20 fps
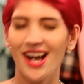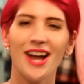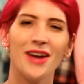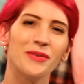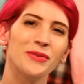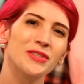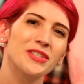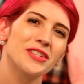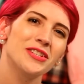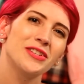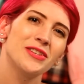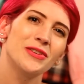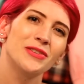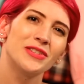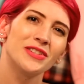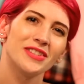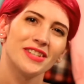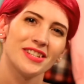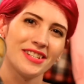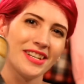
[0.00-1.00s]
I was just
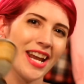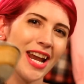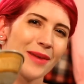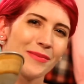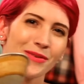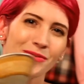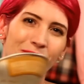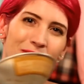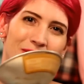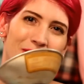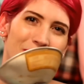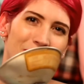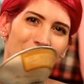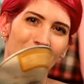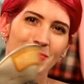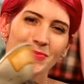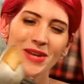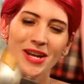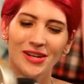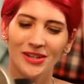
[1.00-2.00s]
using this camera for the
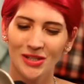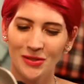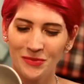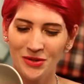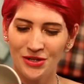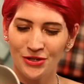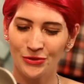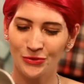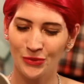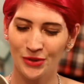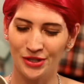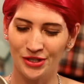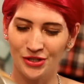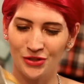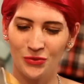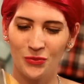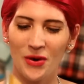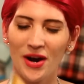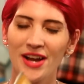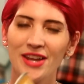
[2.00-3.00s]
thumbnail image, which
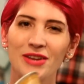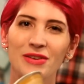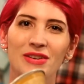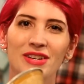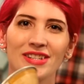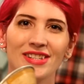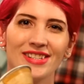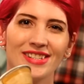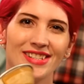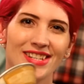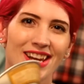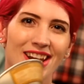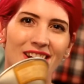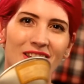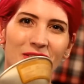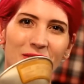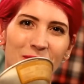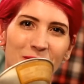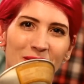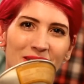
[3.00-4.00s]
is why you didn't see
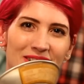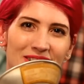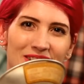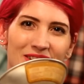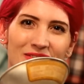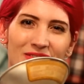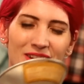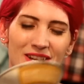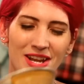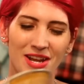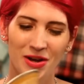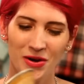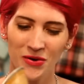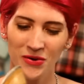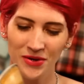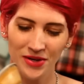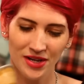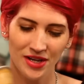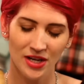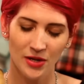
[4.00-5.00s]
it in the rest of the
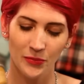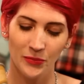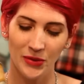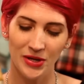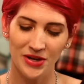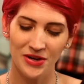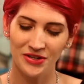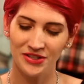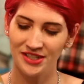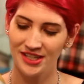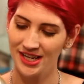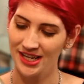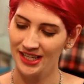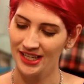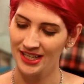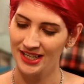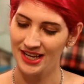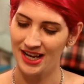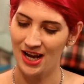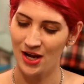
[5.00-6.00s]
video, but you're seeing
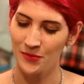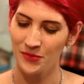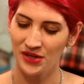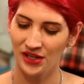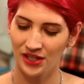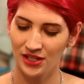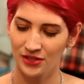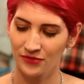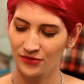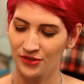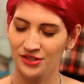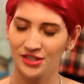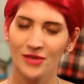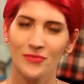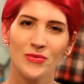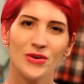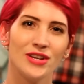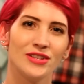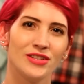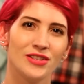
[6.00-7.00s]
it now because for
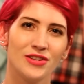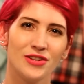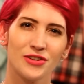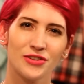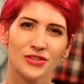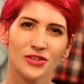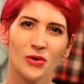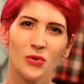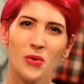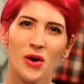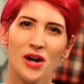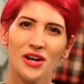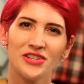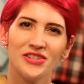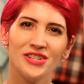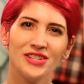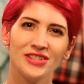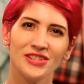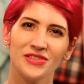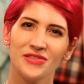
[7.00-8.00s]
some reason you're still
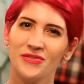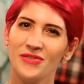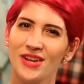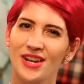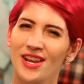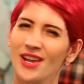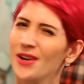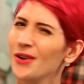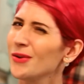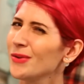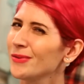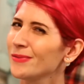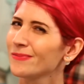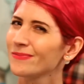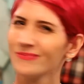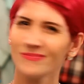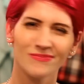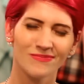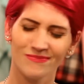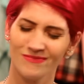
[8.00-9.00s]
watching this video.
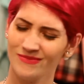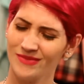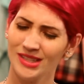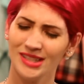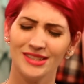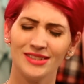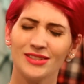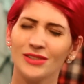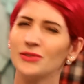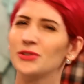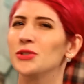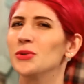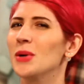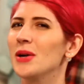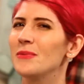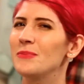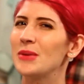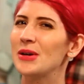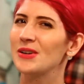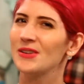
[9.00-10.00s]
Like, don't you
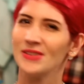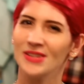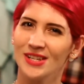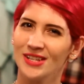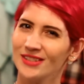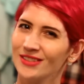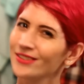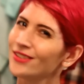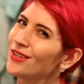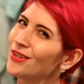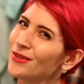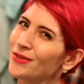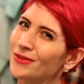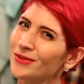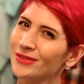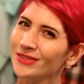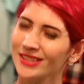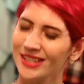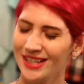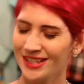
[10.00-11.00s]
have better things to
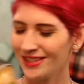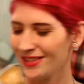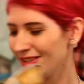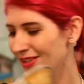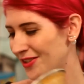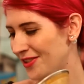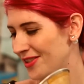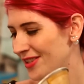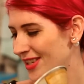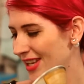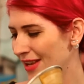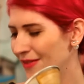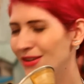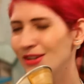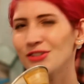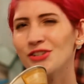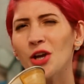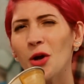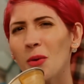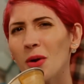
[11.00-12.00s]
do? Isn't a TV
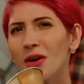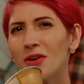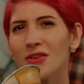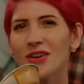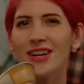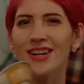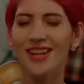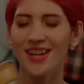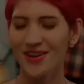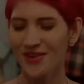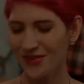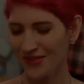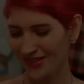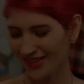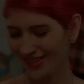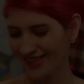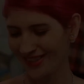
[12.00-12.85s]
show on right now?